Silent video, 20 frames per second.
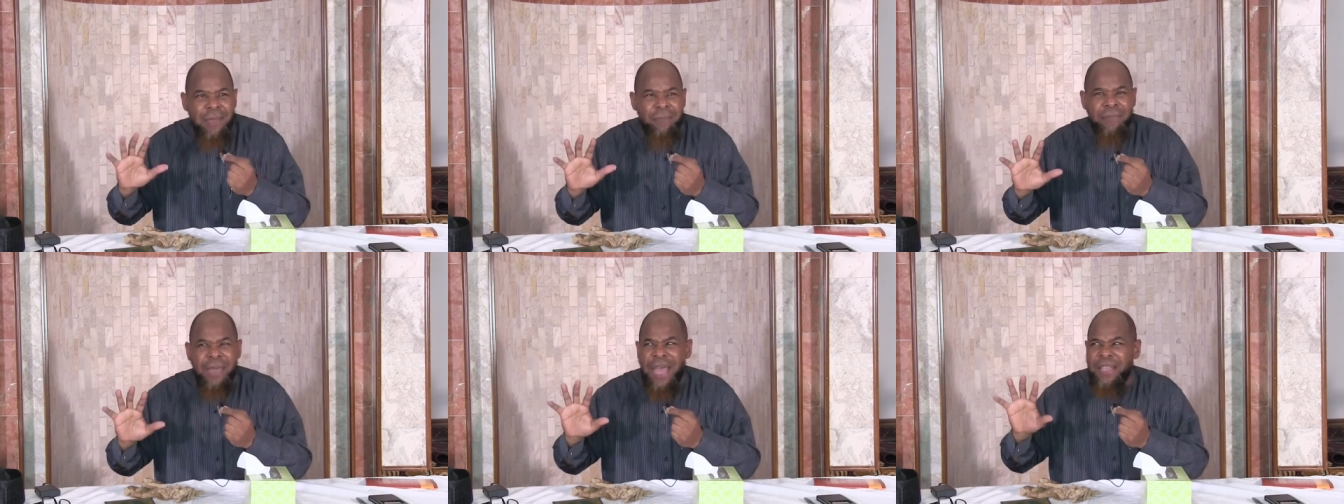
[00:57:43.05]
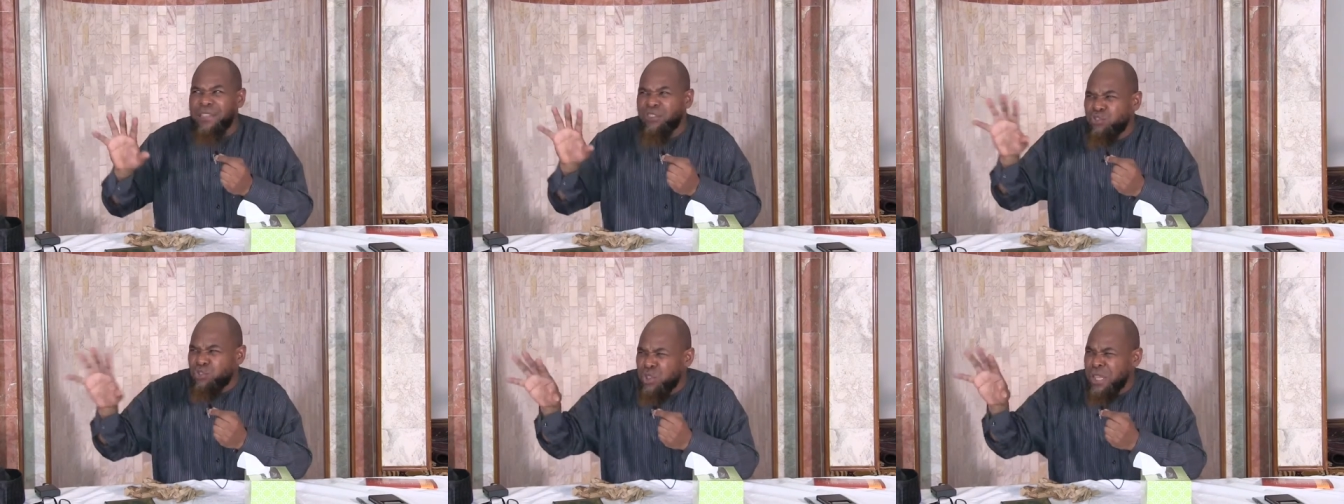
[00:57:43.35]

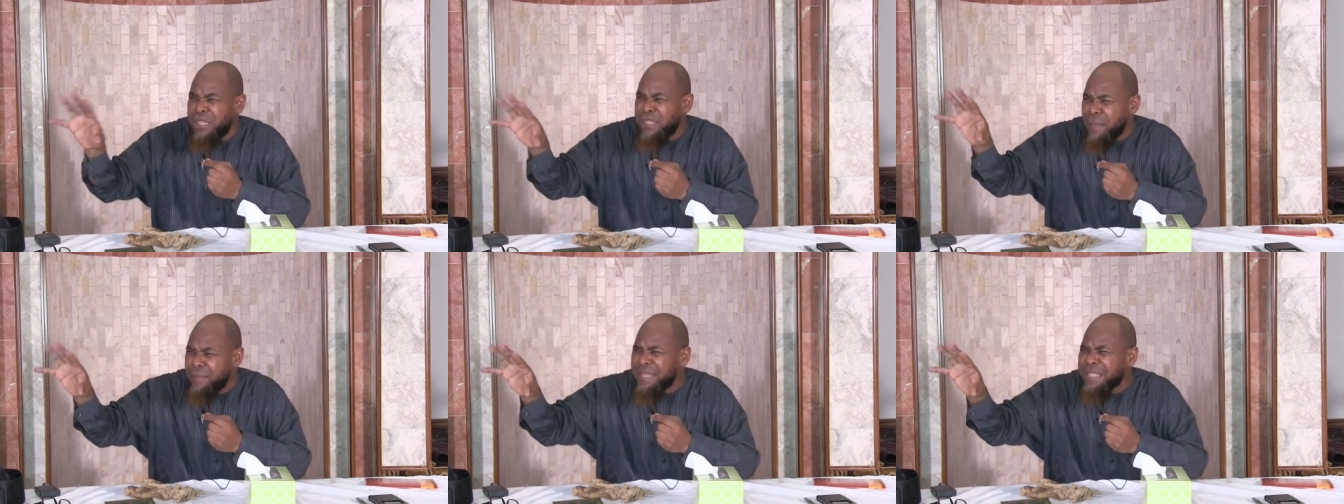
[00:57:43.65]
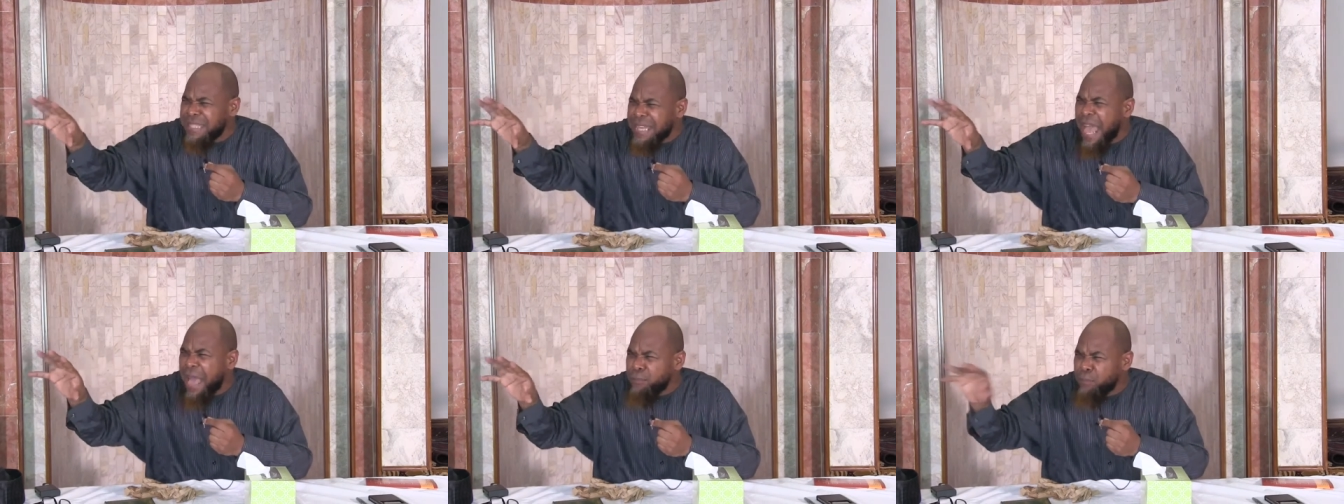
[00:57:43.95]
I treat them
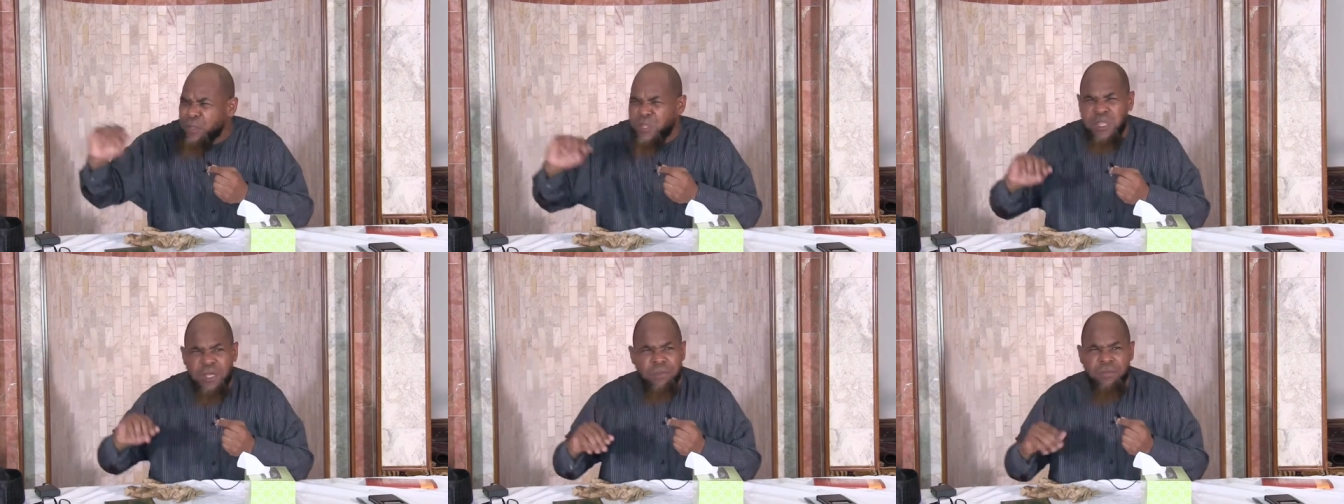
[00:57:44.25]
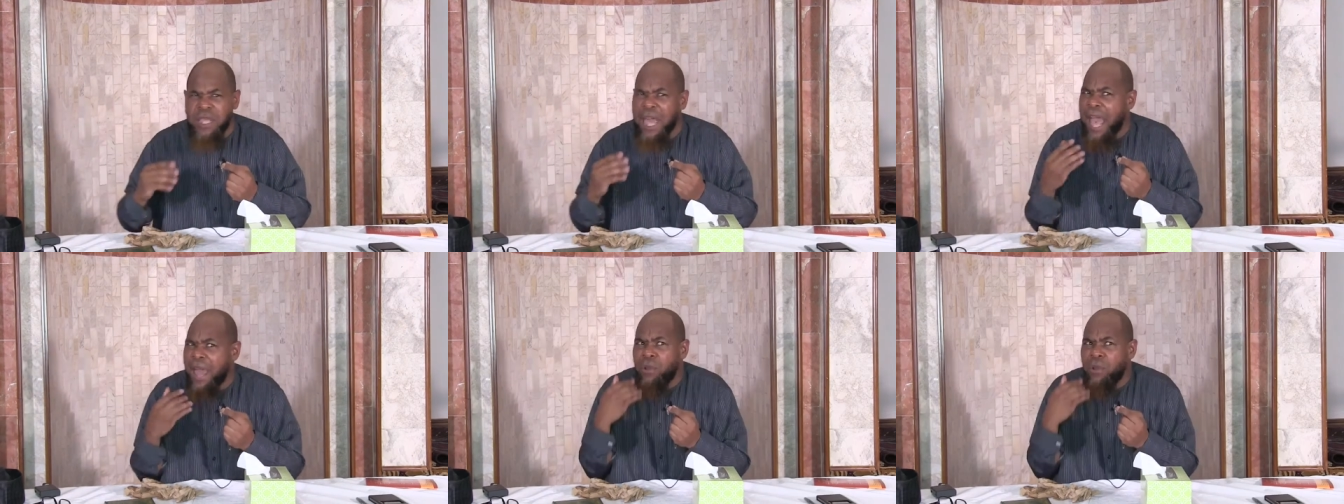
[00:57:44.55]
as non-Muslims.